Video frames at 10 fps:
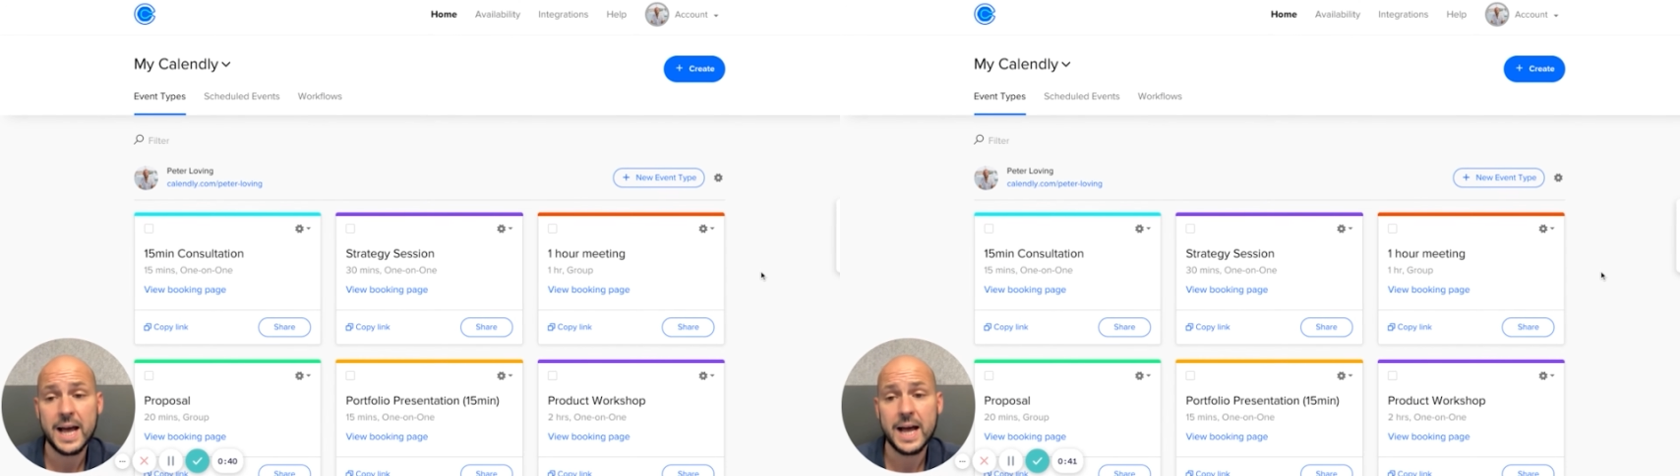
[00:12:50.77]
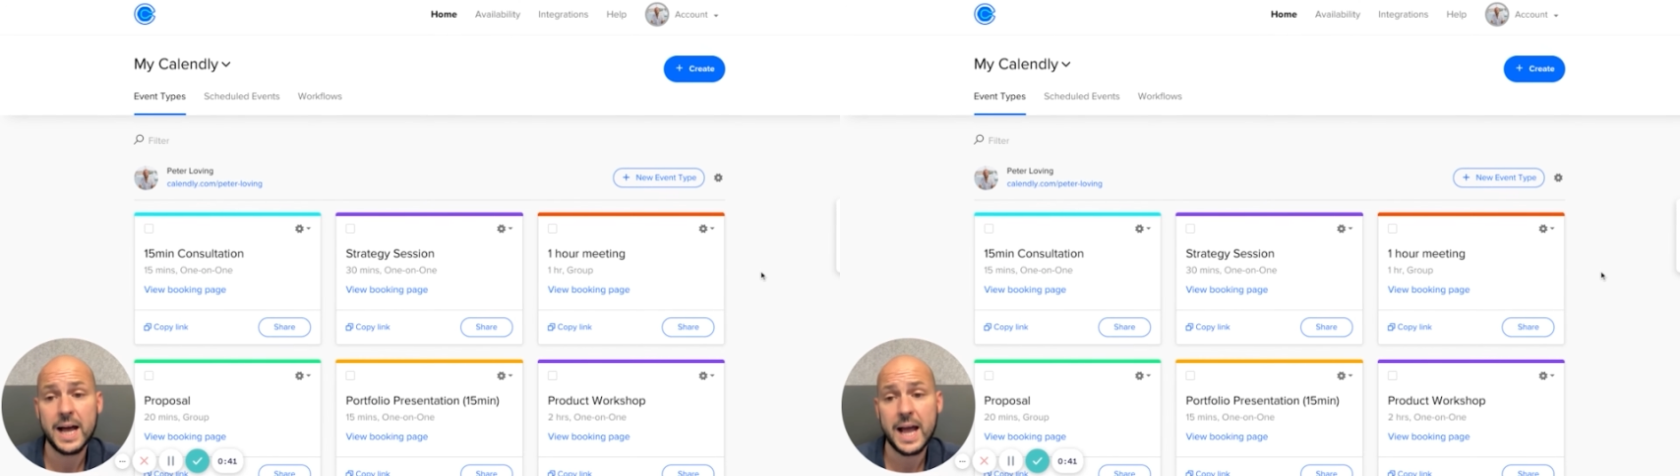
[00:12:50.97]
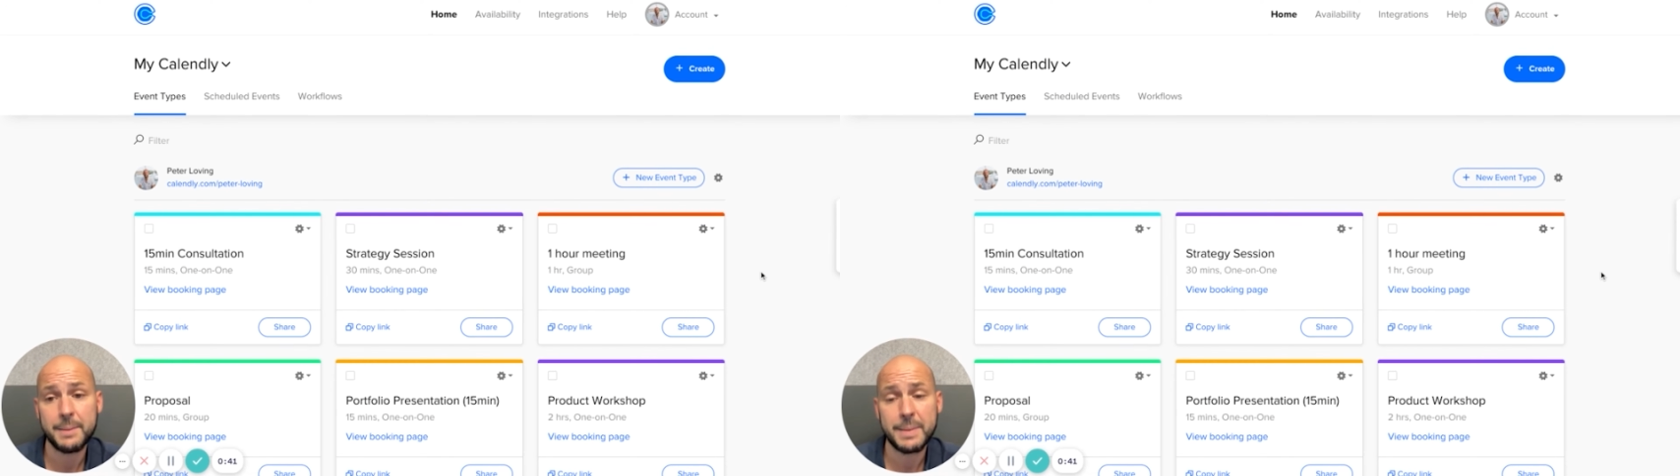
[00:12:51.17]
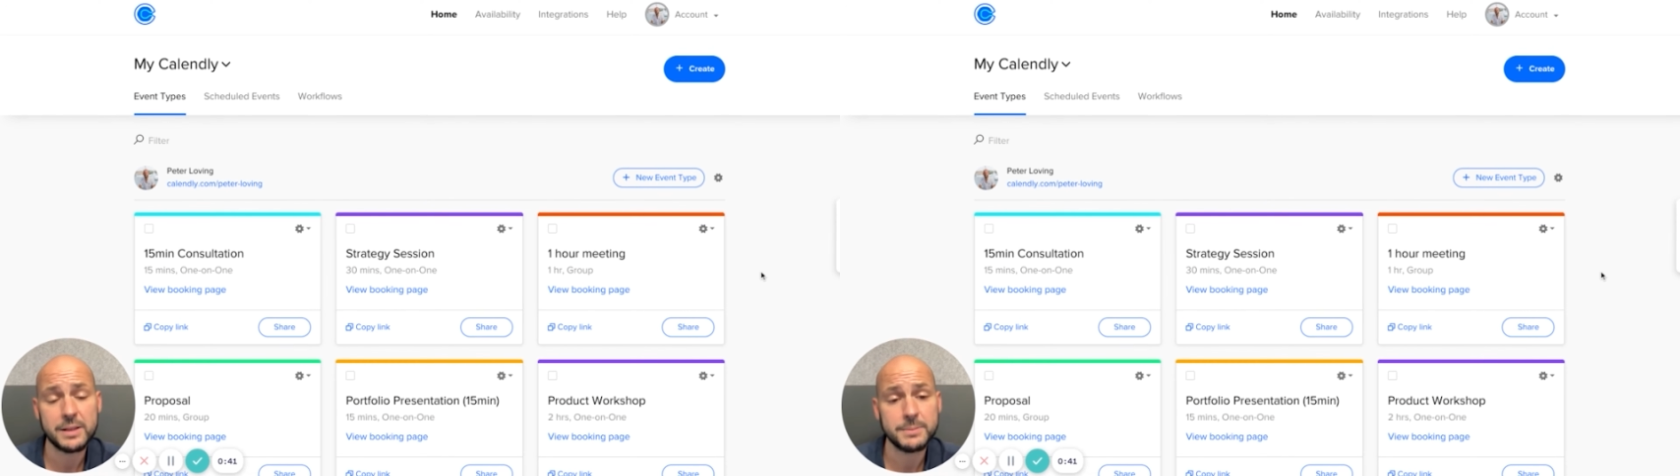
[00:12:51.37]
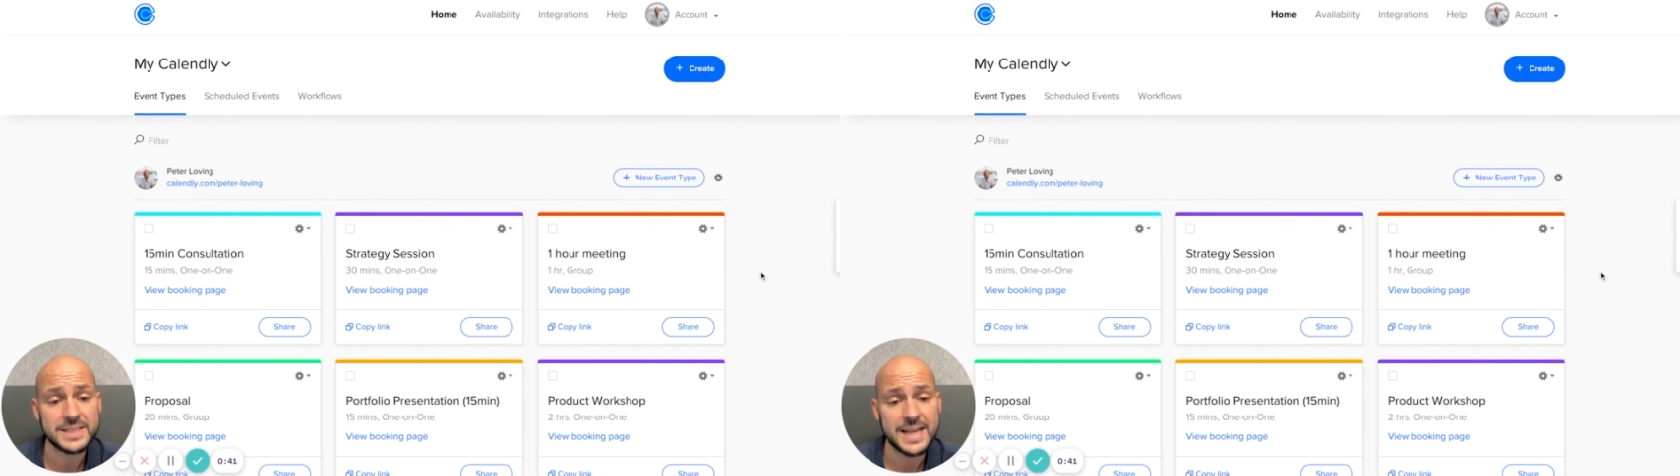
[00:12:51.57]
and
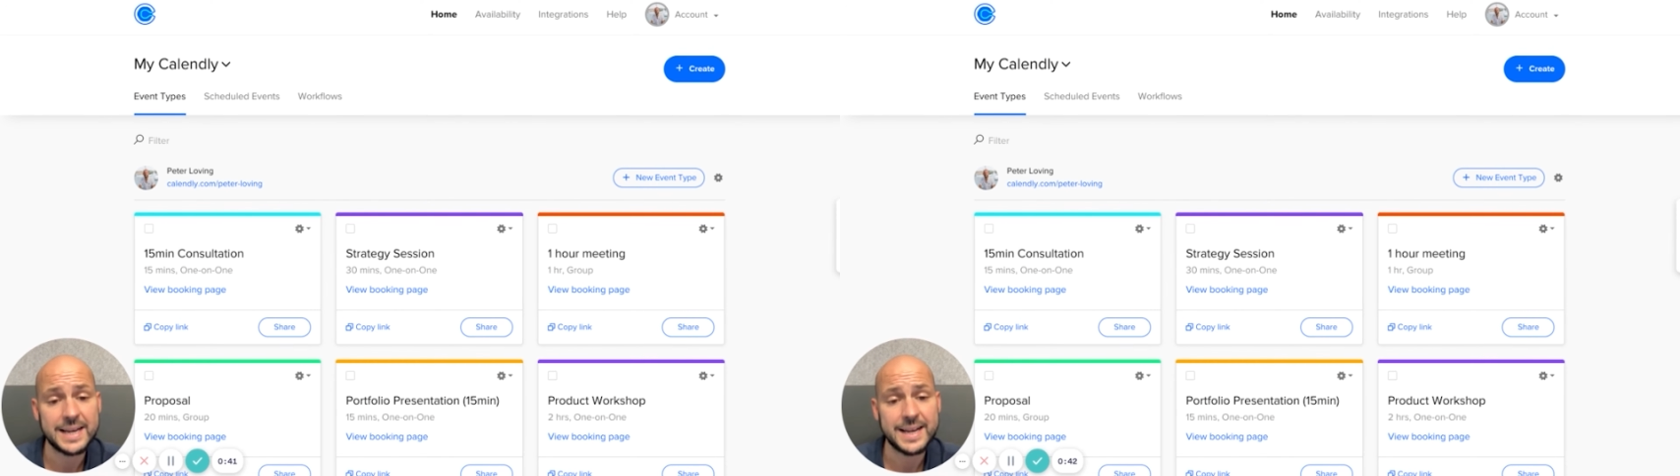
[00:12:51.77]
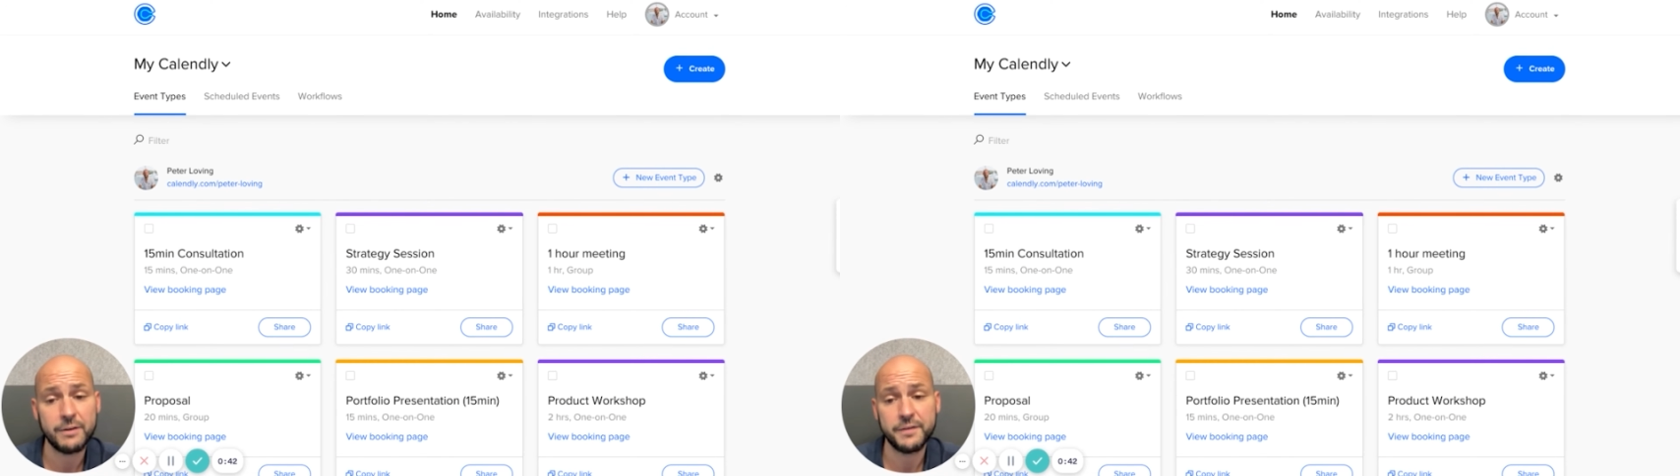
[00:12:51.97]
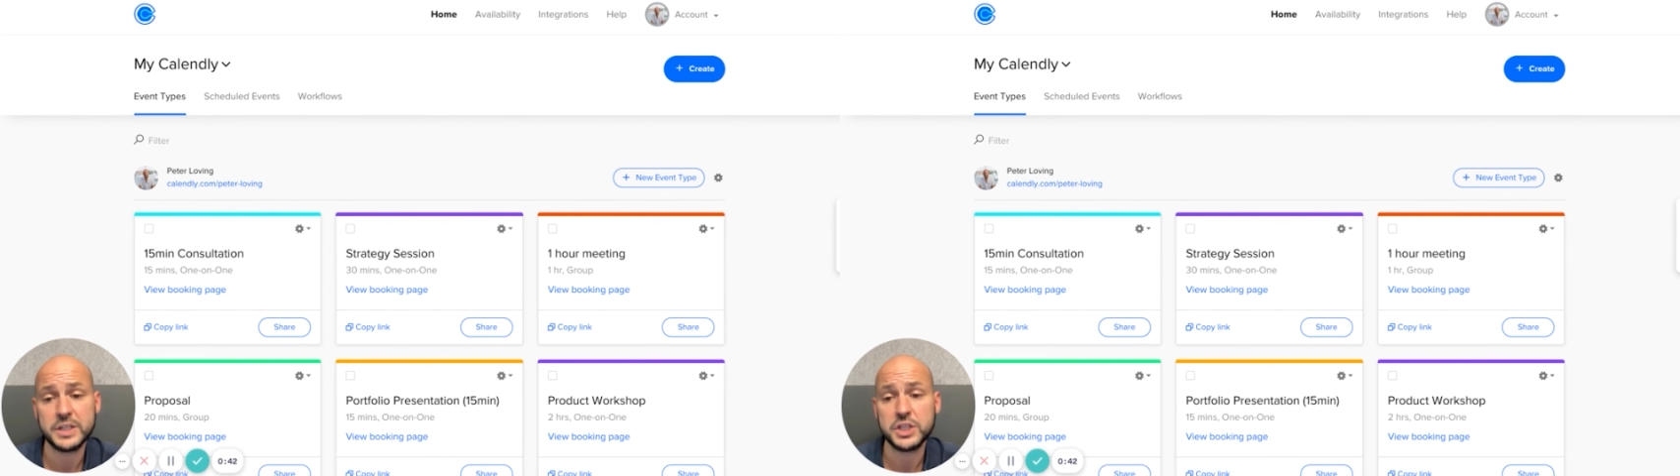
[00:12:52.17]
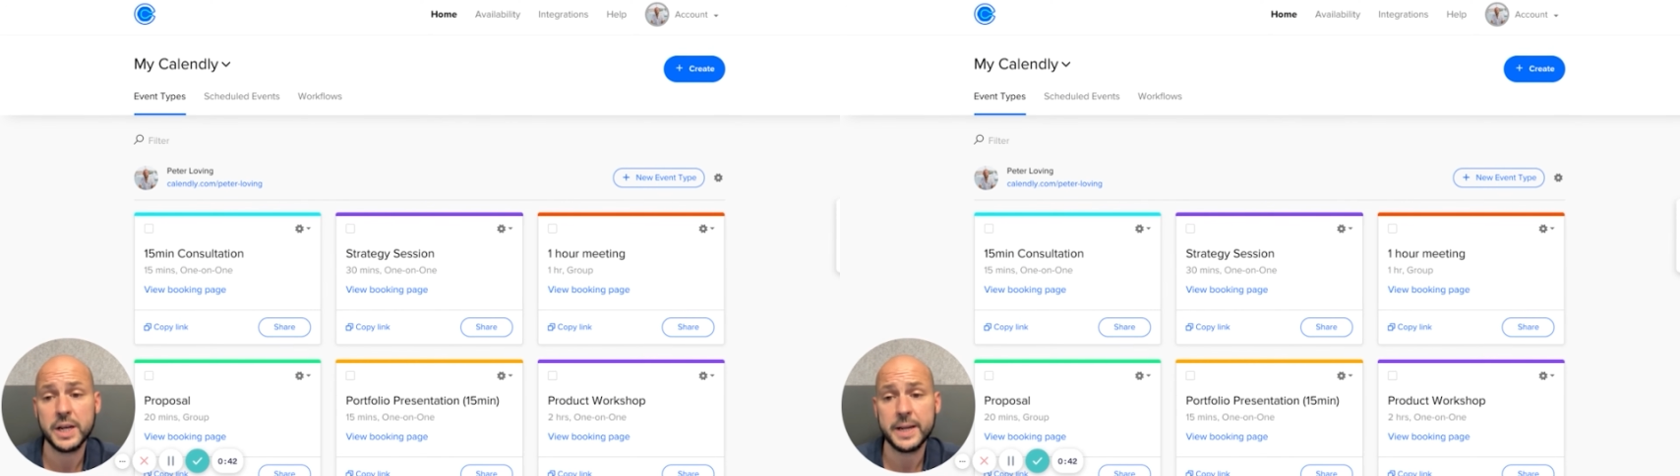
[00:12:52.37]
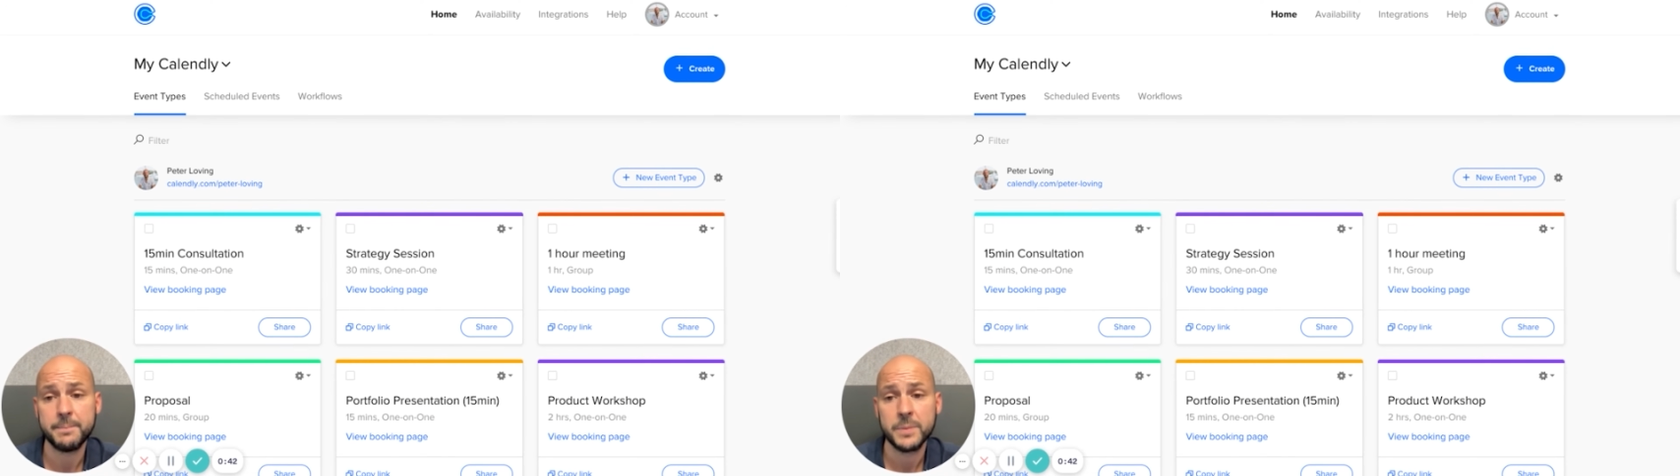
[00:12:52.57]
make them stand out
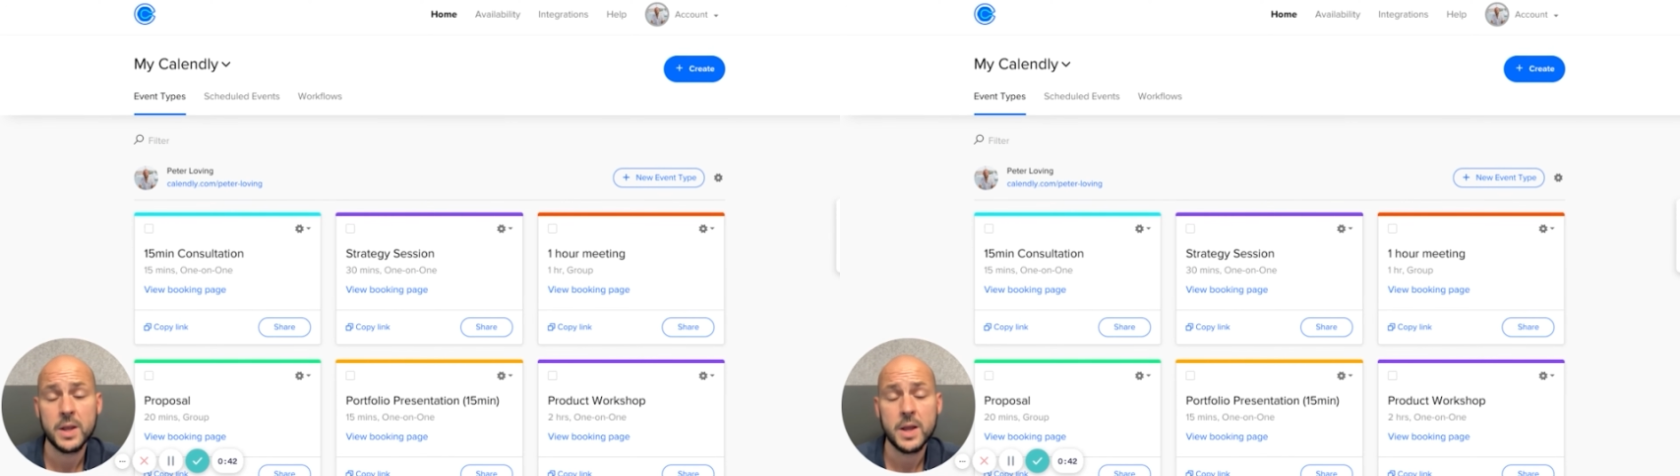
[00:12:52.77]
visually.